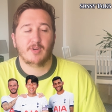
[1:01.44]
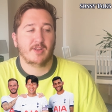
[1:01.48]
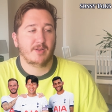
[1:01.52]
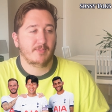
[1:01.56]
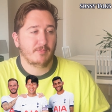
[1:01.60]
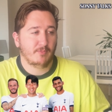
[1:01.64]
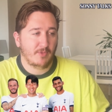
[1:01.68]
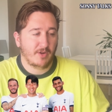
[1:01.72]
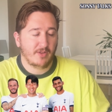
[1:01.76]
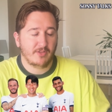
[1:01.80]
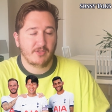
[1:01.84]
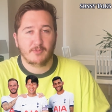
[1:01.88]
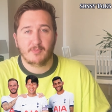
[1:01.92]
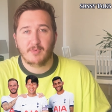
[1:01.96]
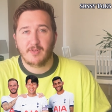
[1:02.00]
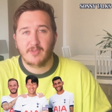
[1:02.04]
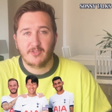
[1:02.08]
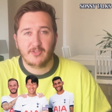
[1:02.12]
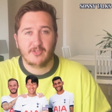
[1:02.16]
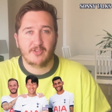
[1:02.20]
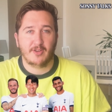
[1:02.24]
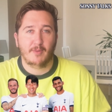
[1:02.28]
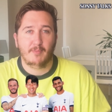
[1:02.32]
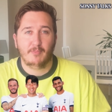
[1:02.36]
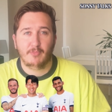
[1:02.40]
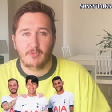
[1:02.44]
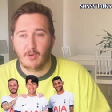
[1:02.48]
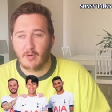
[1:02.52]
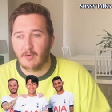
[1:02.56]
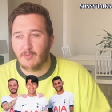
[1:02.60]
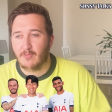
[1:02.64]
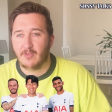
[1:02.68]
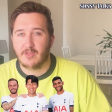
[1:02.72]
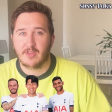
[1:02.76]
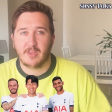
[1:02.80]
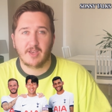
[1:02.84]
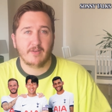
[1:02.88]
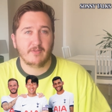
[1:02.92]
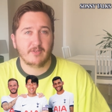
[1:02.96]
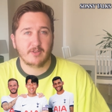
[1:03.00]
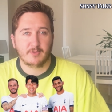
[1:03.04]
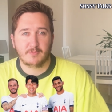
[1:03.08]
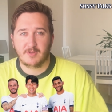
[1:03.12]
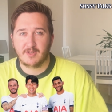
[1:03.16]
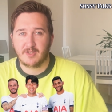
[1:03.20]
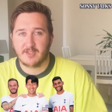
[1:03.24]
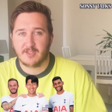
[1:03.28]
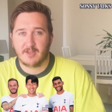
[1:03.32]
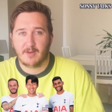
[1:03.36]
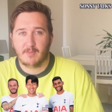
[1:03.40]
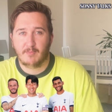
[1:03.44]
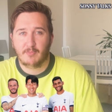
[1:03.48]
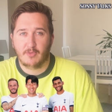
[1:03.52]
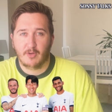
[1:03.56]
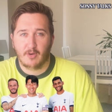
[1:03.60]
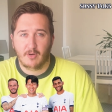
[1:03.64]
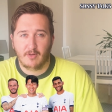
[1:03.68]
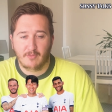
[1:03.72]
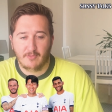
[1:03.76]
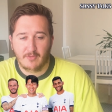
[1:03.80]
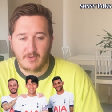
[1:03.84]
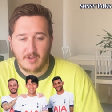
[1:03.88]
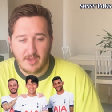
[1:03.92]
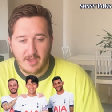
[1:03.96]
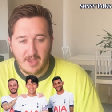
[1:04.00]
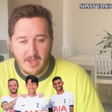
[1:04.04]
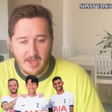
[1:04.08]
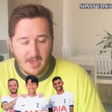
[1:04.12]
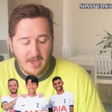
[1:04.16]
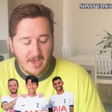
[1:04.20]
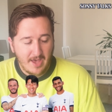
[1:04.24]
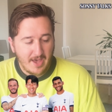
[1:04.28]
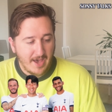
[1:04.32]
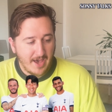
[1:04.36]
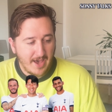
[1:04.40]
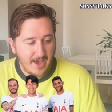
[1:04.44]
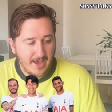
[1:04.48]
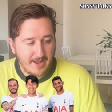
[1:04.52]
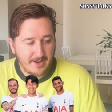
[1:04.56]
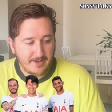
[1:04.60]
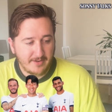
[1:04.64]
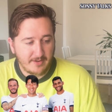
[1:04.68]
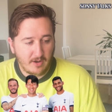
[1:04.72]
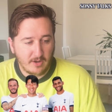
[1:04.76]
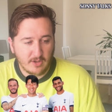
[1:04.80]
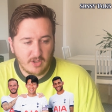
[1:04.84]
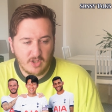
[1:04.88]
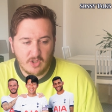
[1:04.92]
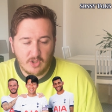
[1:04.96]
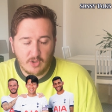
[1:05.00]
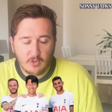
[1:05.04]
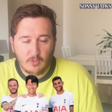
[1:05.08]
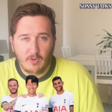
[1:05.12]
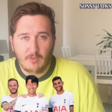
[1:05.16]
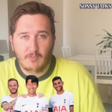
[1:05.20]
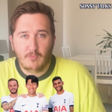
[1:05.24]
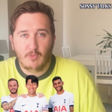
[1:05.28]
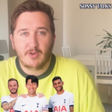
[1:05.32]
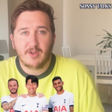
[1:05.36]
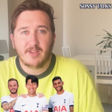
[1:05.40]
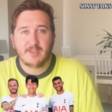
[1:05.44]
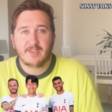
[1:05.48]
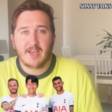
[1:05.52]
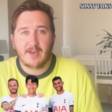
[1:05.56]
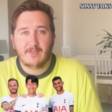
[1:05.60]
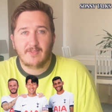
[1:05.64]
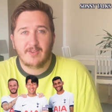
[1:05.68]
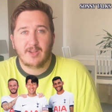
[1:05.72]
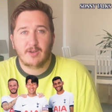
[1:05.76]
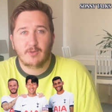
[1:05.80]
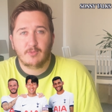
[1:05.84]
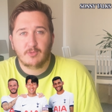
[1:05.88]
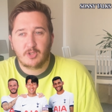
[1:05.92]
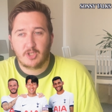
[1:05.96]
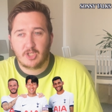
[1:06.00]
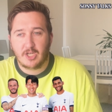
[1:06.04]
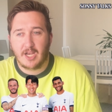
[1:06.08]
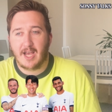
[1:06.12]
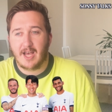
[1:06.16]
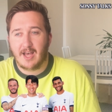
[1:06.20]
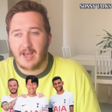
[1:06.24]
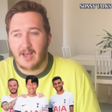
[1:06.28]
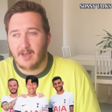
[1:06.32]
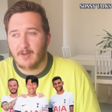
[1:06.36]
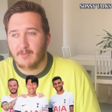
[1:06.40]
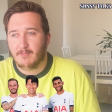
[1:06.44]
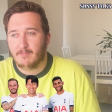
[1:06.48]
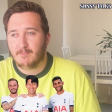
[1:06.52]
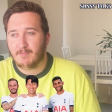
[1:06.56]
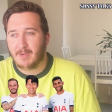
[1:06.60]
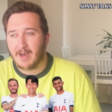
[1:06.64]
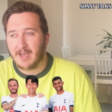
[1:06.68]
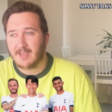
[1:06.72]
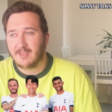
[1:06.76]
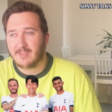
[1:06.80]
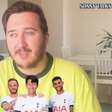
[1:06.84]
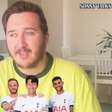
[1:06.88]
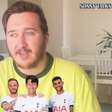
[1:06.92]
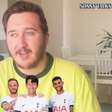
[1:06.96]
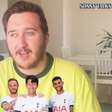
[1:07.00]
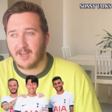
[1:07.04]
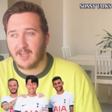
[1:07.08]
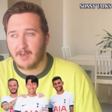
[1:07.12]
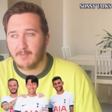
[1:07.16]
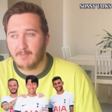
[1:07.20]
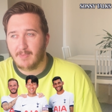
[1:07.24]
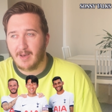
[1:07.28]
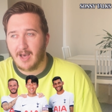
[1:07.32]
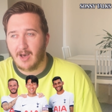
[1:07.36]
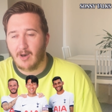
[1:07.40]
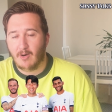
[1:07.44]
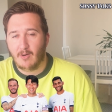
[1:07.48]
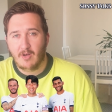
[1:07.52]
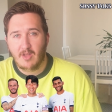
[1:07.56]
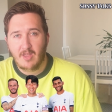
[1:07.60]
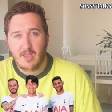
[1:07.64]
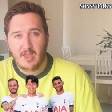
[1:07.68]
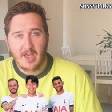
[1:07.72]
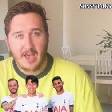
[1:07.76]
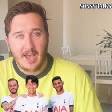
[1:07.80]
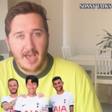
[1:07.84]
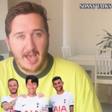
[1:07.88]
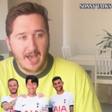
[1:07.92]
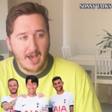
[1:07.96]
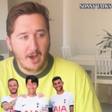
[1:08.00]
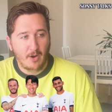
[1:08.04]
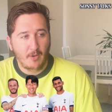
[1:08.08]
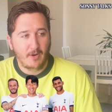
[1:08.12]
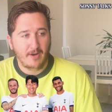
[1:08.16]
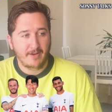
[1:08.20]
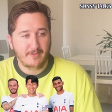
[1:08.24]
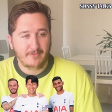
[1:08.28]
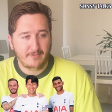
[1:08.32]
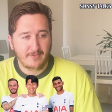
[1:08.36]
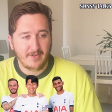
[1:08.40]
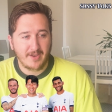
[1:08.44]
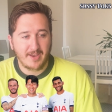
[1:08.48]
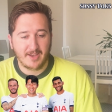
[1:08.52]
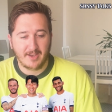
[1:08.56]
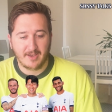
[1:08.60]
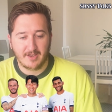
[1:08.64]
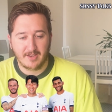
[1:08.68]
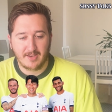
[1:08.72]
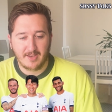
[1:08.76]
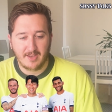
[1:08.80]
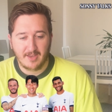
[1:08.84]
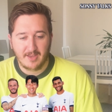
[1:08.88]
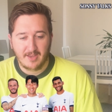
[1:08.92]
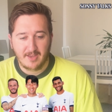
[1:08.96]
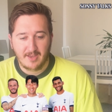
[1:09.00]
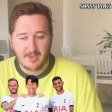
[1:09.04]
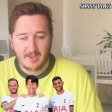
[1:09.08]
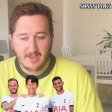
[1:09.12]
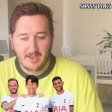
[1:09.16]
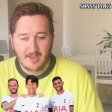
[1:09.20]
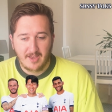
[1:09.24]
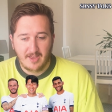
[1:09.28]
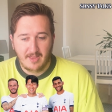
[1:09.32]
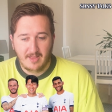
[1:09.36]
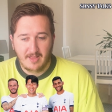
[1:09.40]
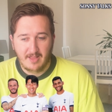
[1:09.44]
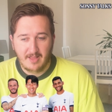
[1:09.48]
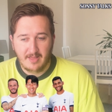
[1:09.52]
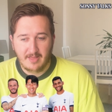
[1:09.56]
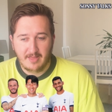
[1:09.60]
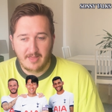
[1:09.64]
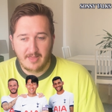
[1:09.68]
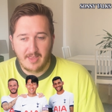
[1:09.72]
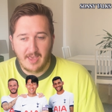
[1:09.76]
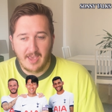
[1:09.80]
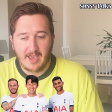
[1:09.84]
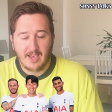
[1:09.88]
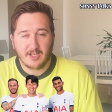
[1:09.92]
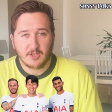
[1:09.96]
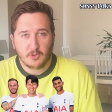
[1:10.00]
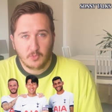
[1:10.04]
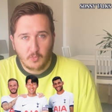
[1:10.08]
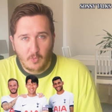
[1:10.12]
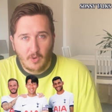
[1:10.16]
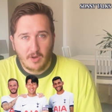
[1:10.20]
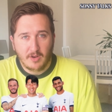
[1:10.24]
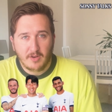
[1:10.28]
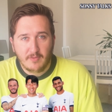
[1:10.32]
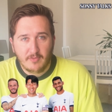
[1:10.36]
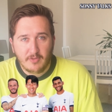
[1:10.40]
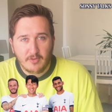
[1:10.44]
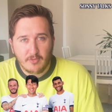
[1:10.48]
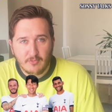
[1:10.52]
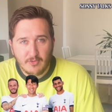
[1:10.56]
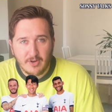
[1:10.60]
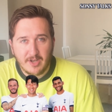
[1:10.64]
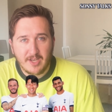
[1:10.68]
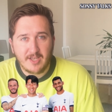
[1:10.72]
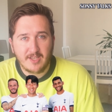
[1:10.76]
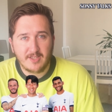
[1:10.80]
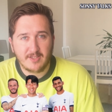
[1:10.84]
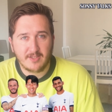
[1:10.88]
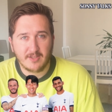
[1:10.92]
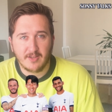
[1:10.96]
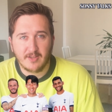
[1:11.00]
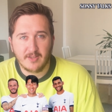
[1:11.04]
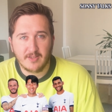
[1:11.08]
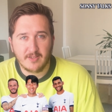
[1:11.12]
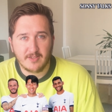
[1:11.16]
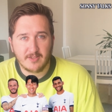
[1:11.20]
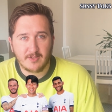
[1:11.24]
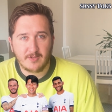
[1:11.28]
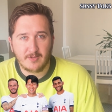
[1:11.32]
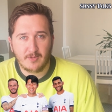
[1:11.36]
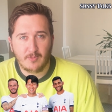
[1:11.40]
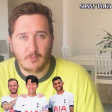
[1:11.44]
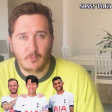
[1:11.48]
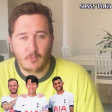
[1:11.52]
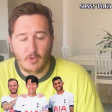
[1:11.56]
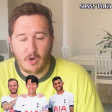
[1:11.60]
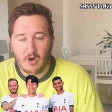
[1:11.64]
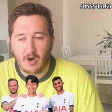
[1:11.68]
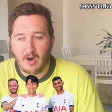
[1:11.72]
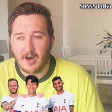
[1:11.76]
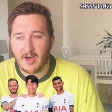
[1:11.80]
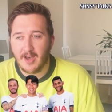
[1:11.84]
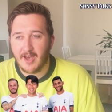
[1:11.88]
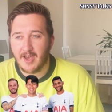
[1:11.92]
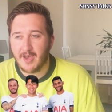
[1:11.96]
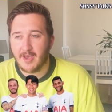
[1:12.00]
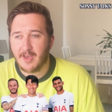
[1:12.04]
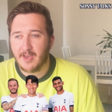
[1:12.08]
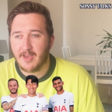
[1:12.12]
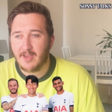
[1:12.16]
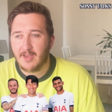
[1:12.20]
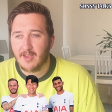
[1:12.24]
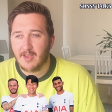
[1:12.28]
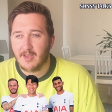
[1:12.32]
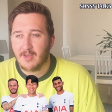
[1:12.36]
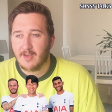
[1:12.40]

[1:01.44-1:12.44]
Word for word: where one's been subbed off and the other's been subbed off. And I just sort of wanted to have a little chat, basically, about how I think it's one of the reasons why